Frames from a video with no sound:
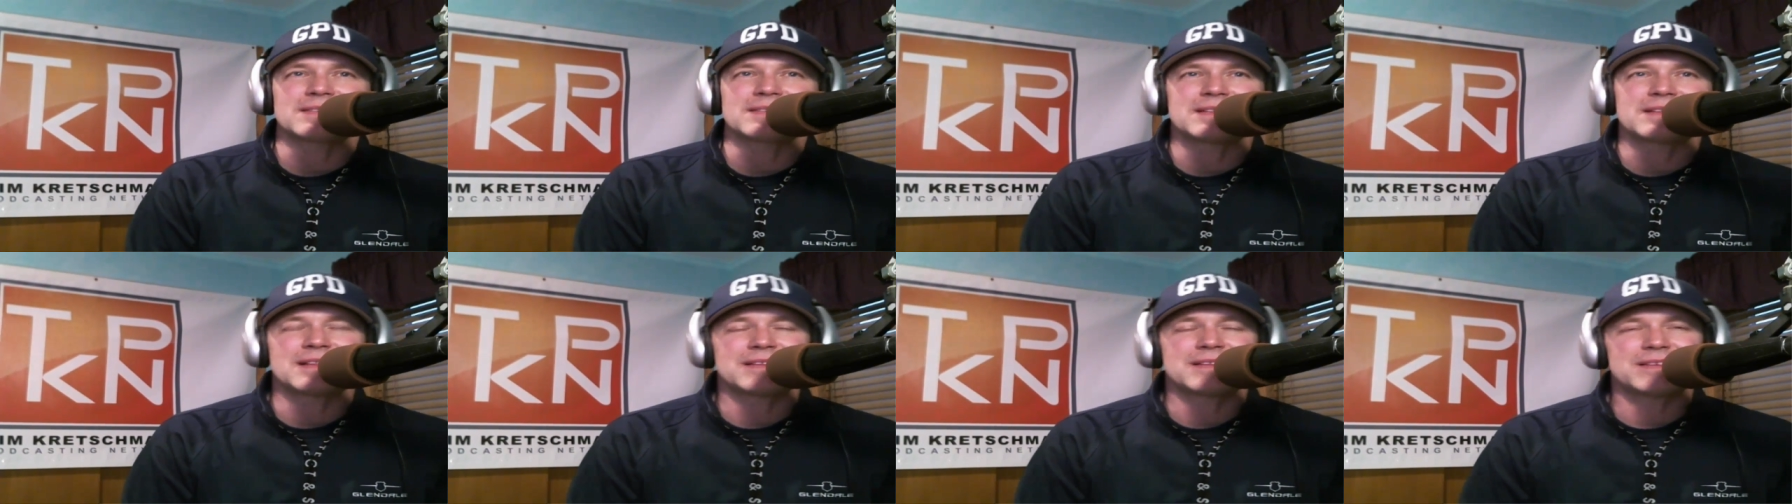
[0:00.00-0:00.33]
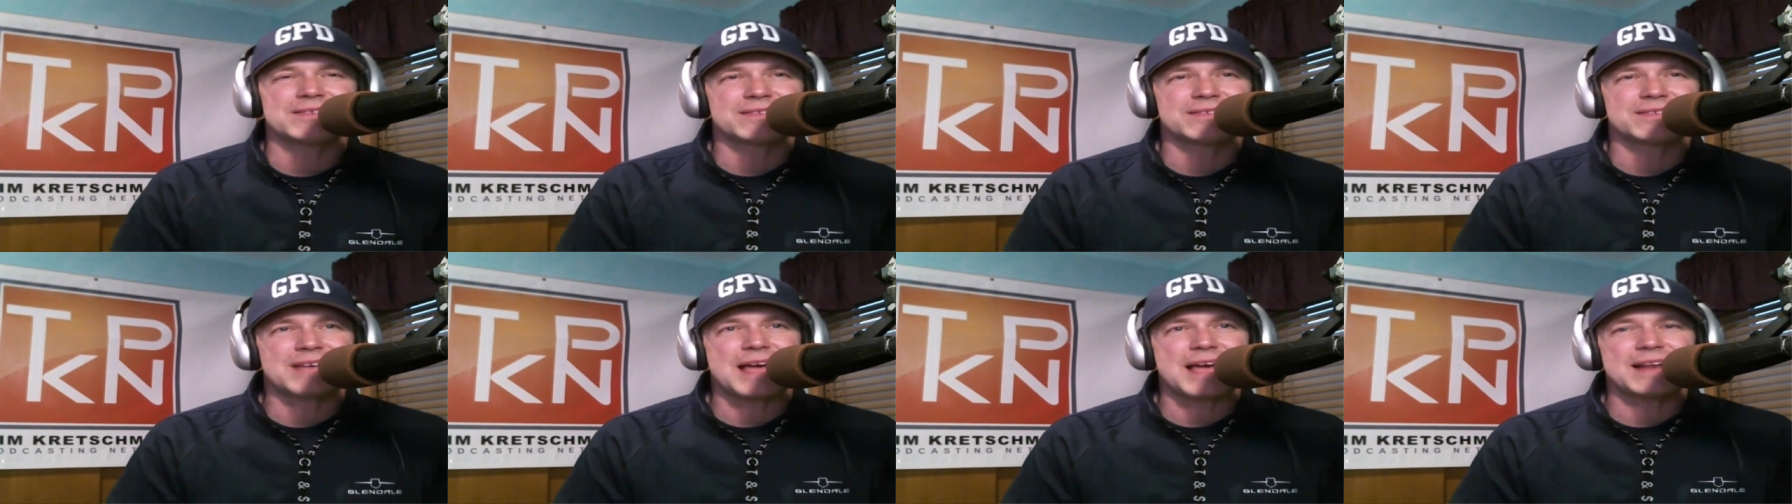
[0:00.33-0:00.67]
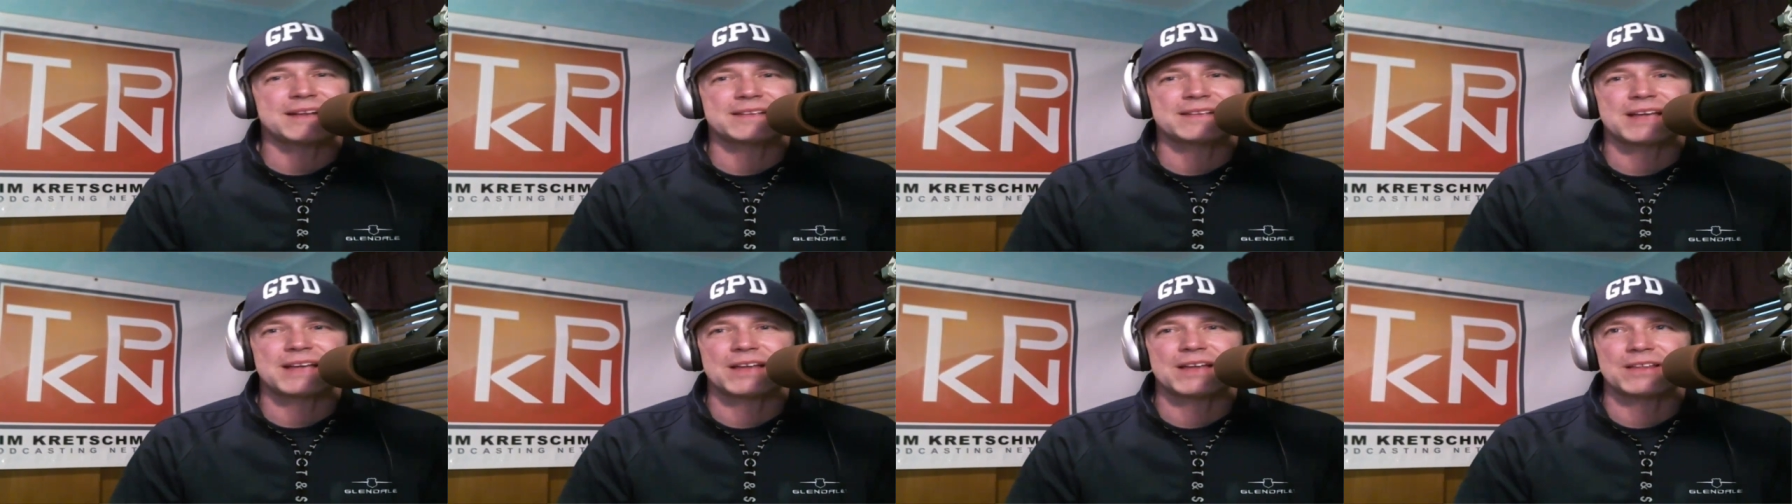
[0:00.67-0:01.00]
This kind
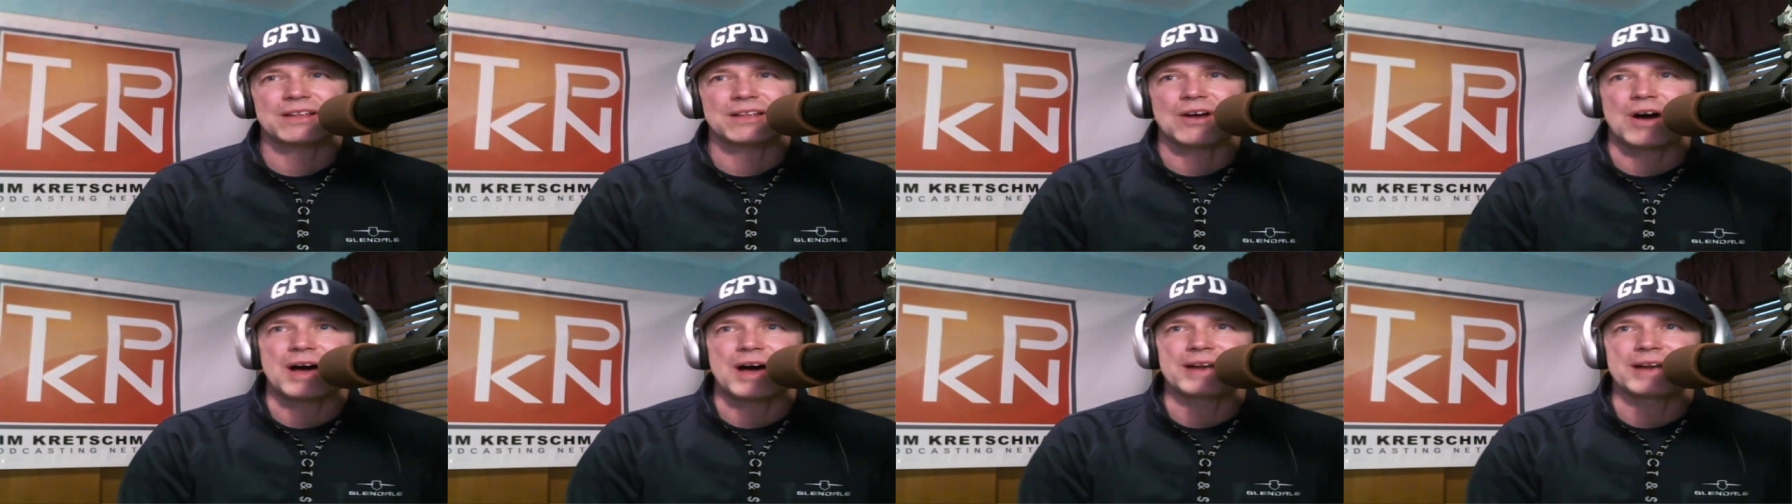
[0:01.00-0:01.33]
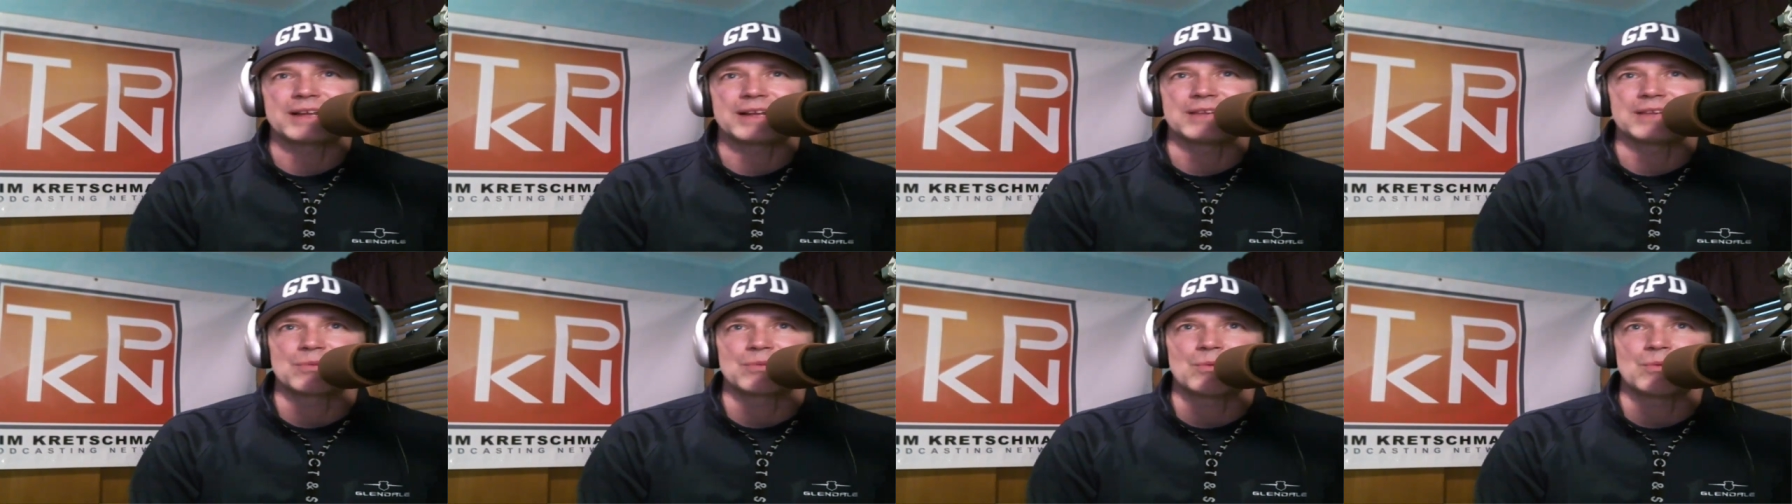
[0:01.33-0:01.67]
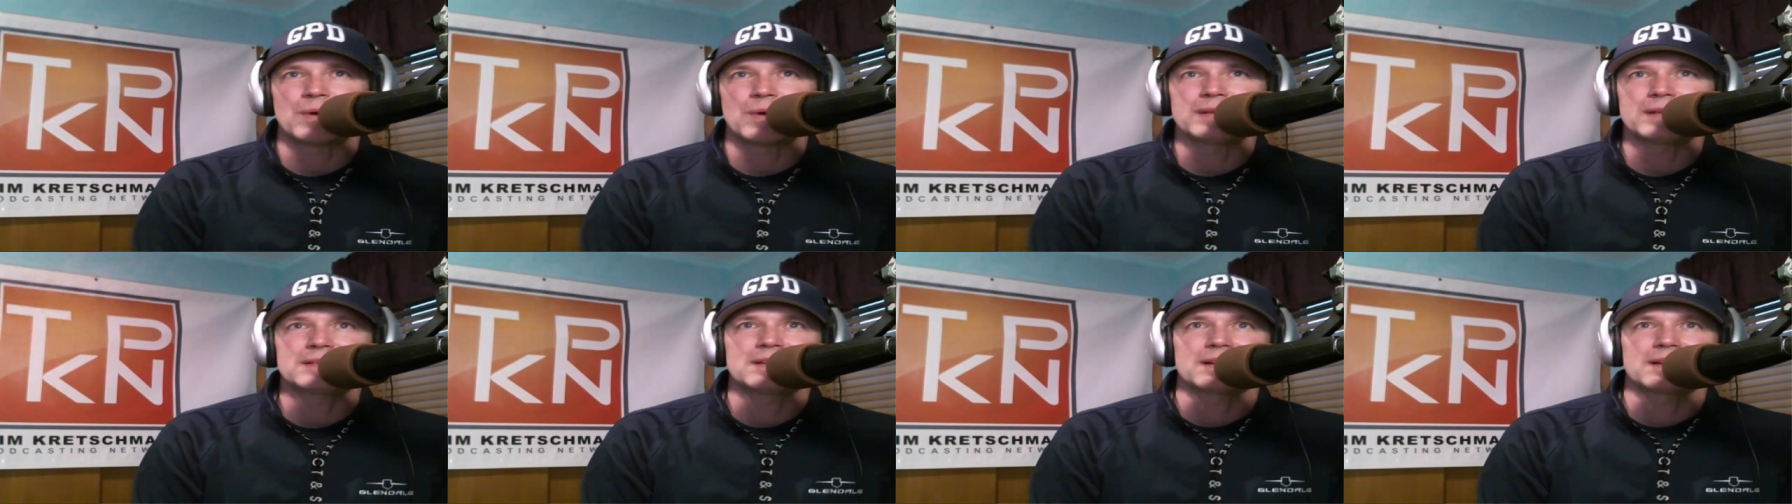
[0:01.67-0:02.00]
of tell the audience
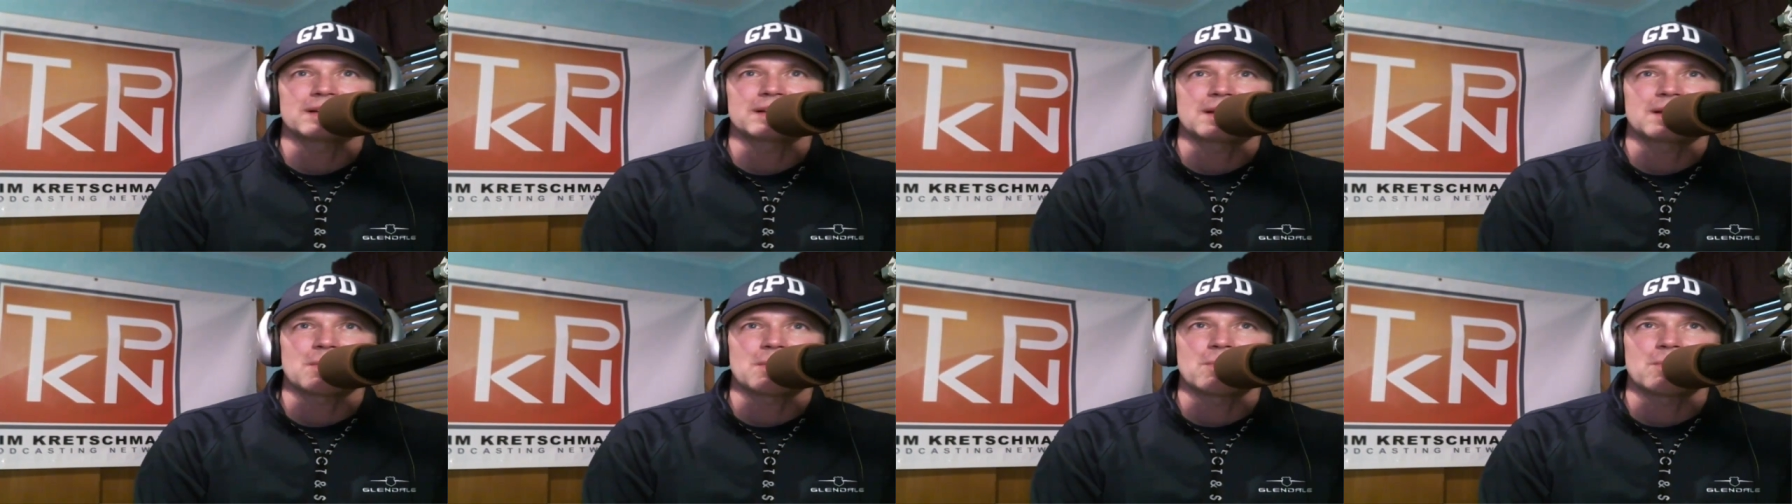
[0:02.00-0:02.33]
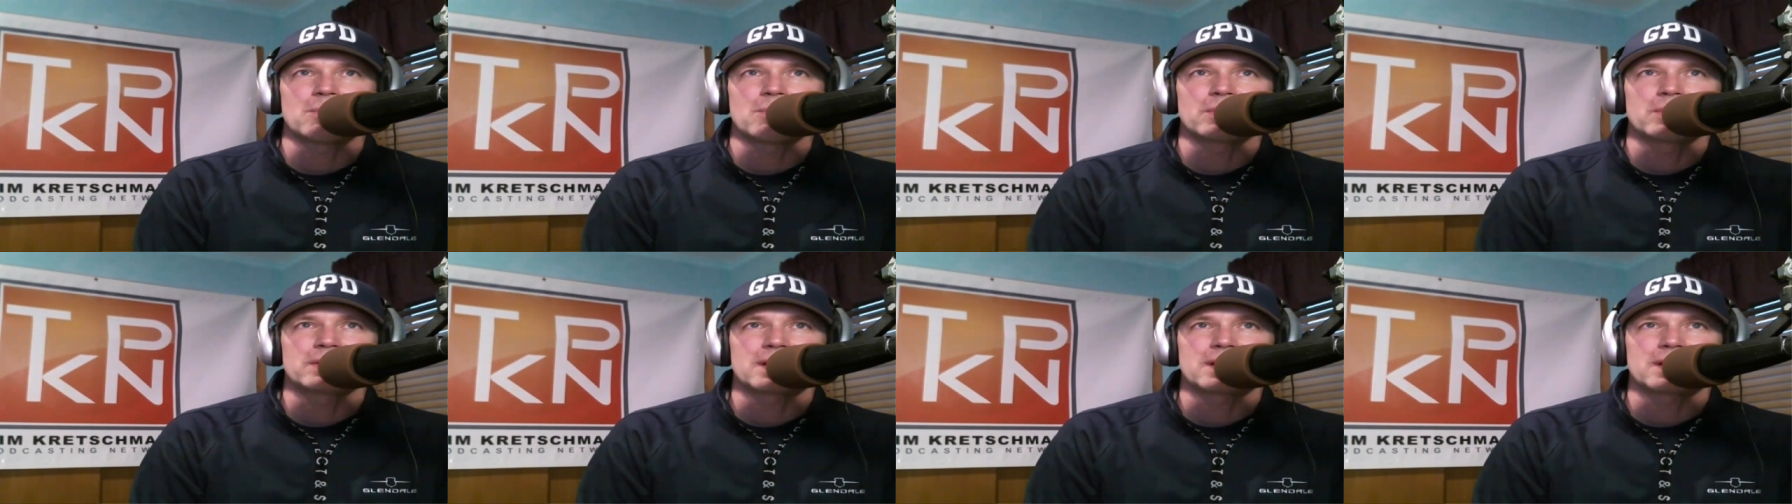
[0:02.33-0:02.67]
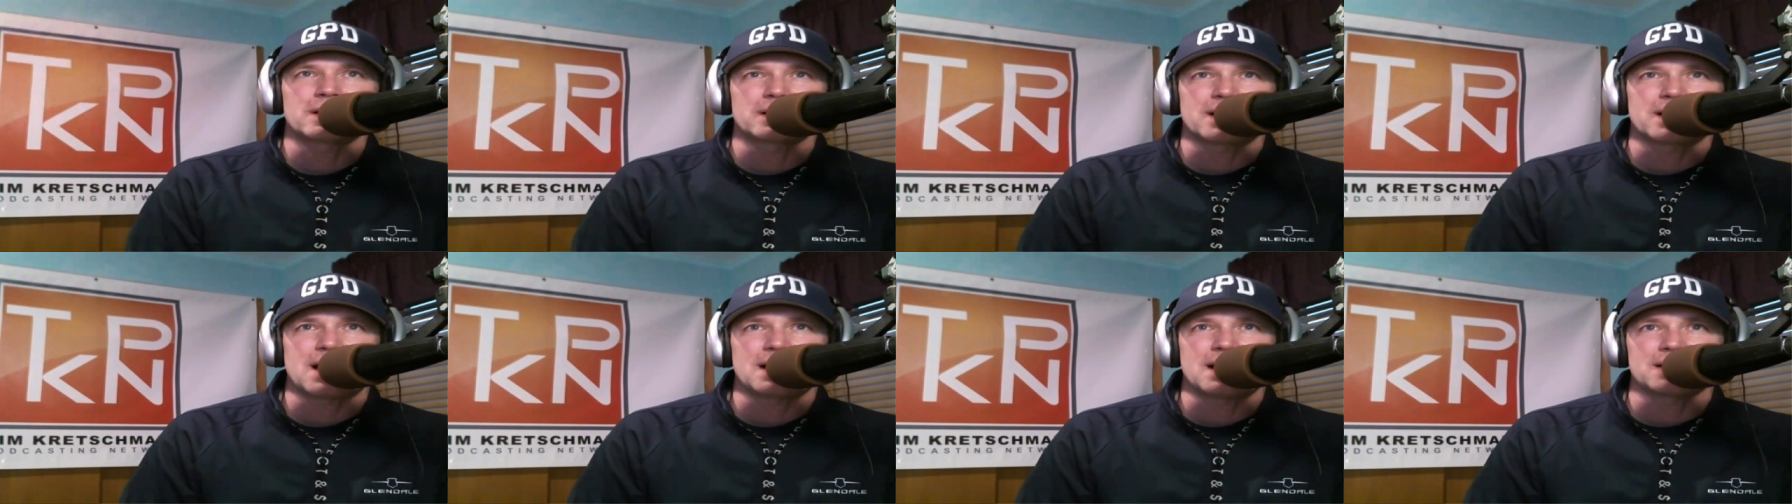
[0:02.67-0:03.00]
what to what we're going to
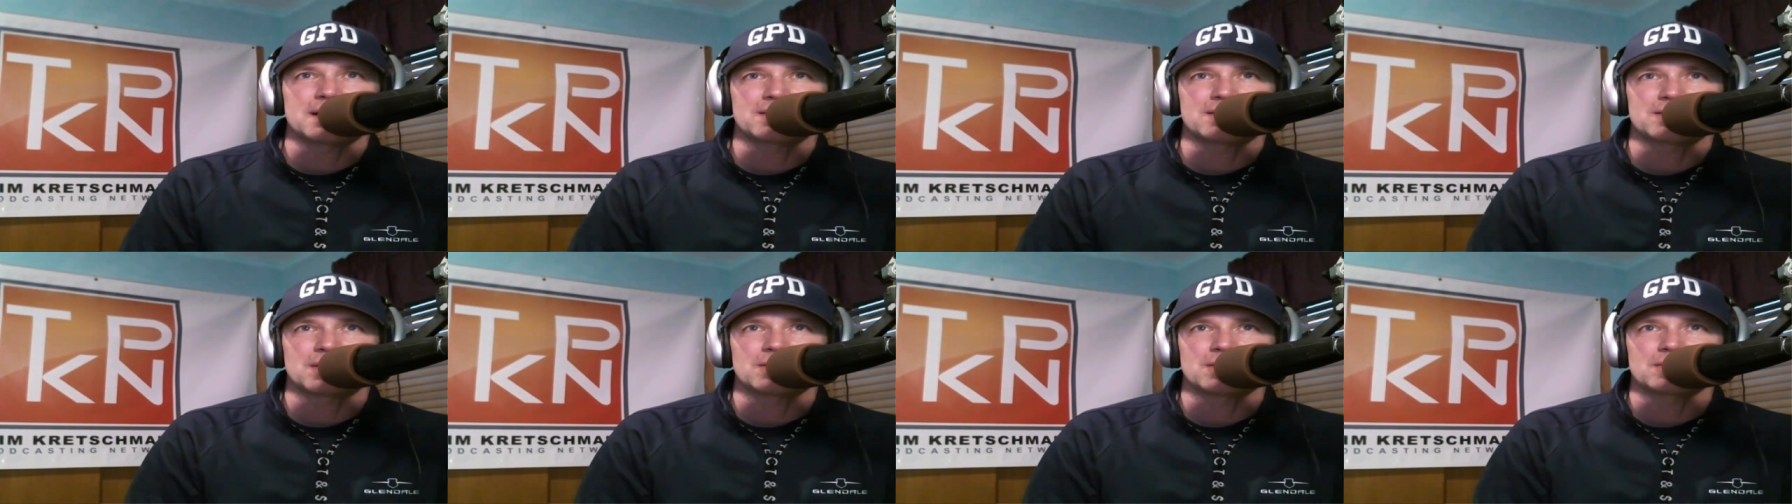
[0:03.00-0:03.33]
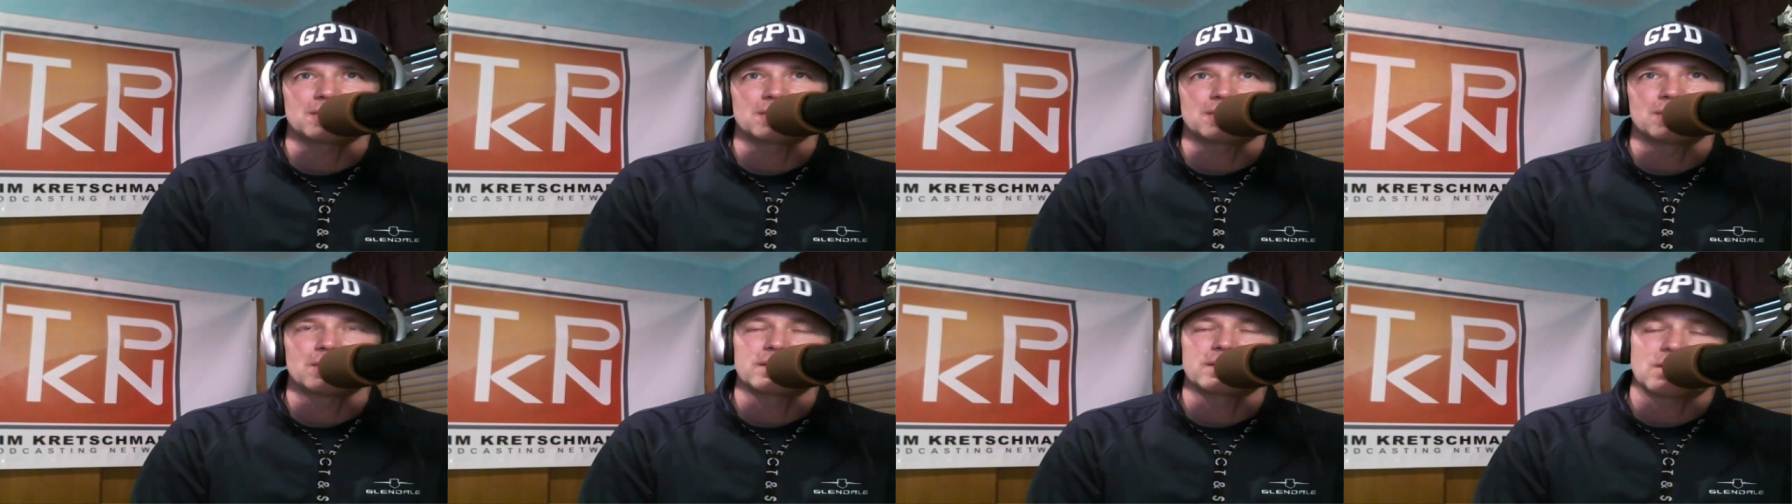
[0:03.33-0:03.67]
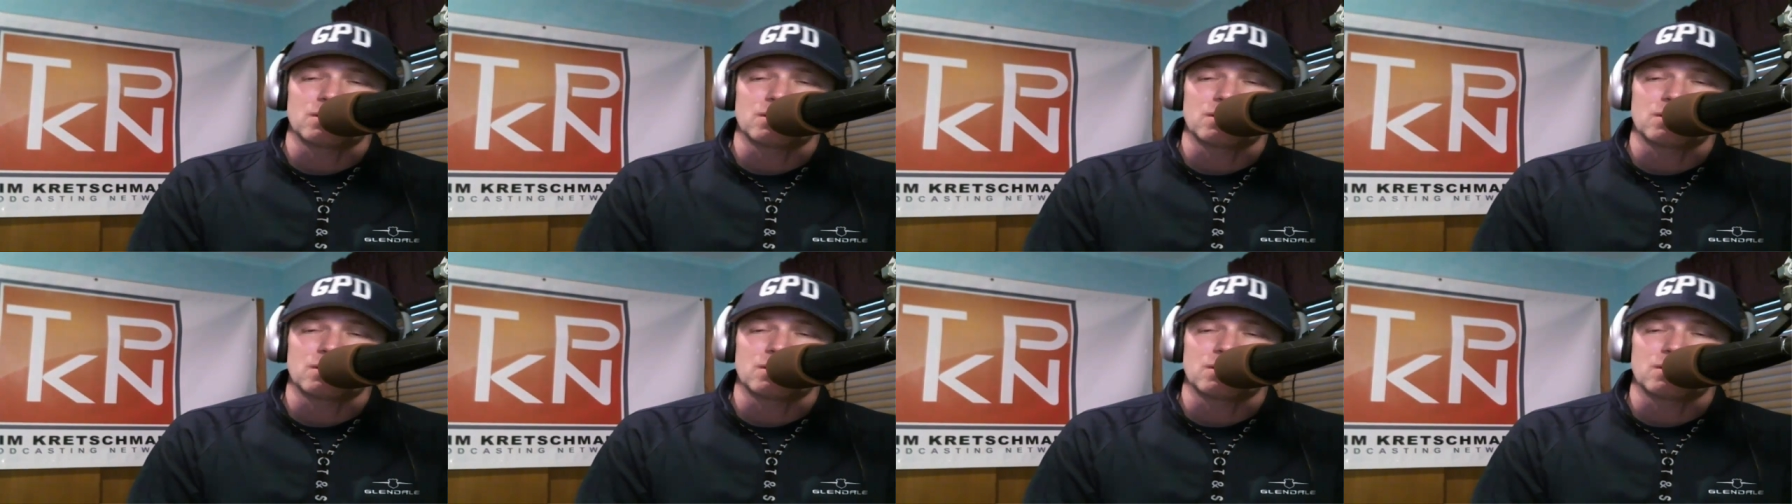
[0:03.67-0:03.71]
kind of start to look.